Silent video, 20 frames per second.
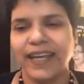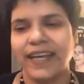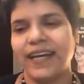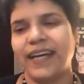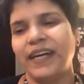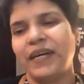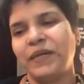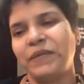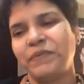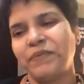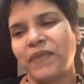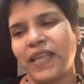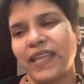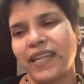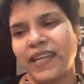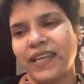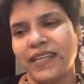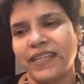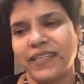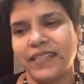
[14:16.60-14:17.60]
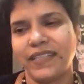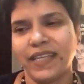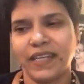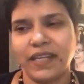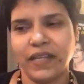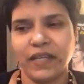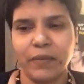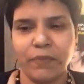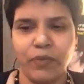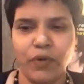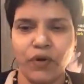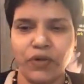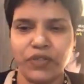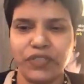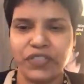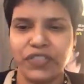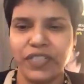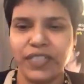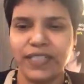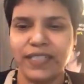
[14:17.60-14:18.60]
And I get an
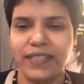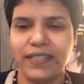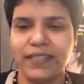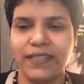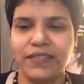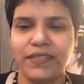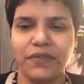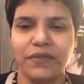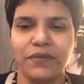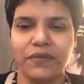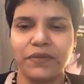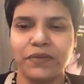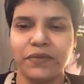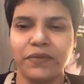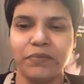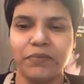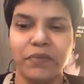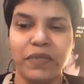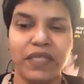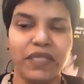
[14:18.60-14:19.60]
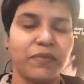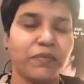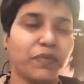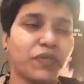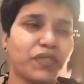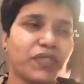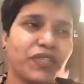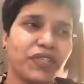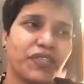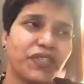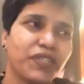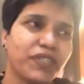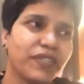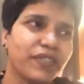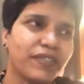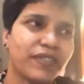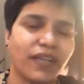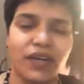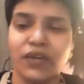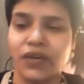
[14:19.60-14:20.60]
opportunity to meet
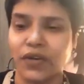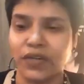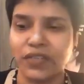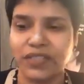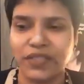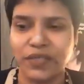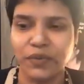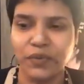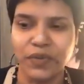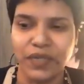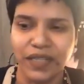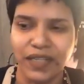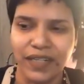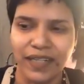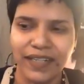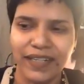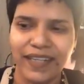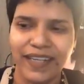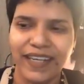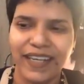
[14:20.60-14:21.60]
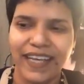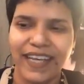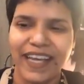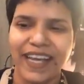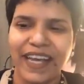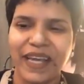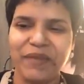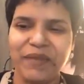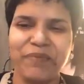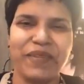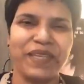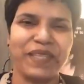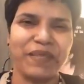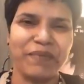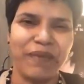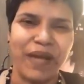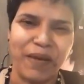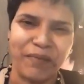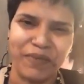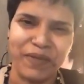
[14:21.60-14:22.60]
musicians across the world and make
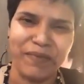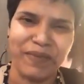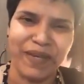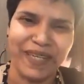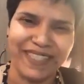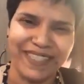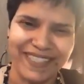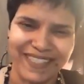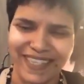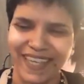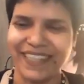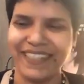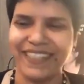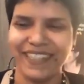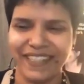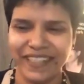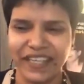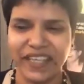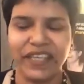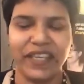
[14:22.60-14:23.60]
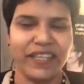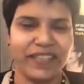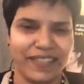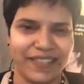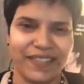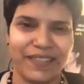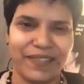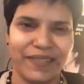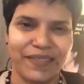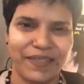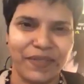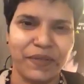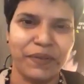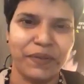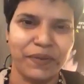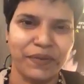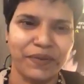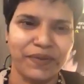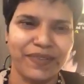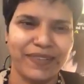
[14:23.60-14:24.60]
them happy by designing their cases.
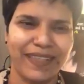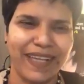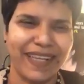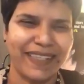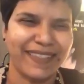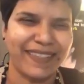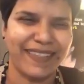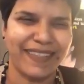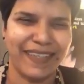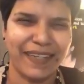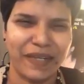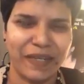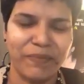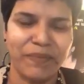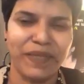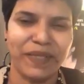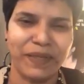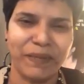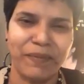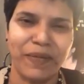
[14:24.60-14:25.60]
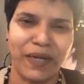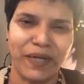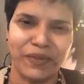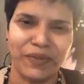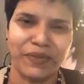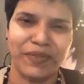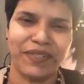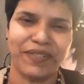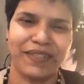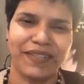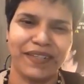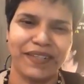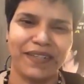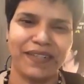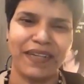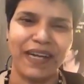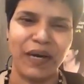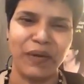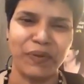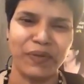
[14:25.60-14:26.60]
So that's a little bit about
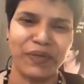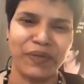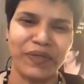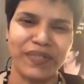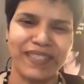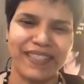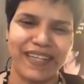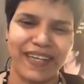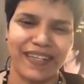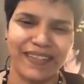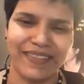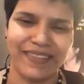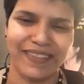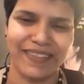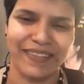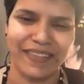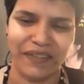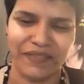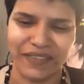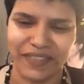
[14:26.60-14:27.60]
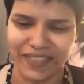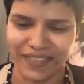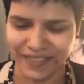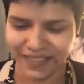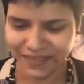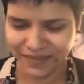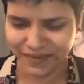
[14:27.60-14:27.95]
how it all started, Kavita.